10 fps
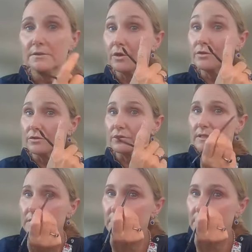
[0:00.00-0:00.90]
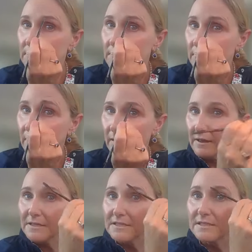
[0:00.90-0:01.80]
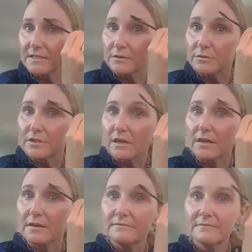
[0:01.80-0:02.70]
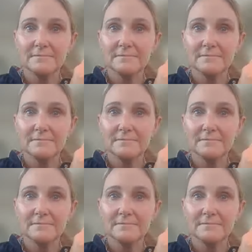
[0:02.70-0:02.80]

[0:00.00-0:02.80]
Don't do this. And this is the good side.